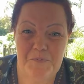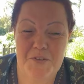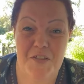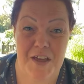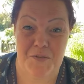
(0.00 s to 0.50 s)

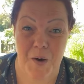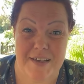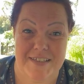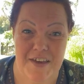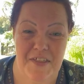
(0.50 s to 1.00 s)
So that's why I
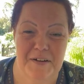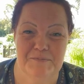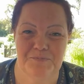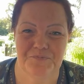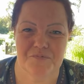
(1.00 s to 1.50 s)
say that,
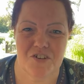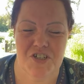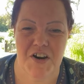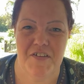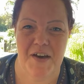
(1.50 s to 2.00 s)
just
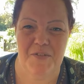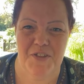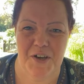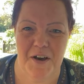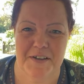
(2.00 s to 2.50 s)
sharing that with
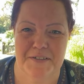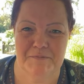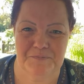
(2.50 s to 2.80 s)
you guys.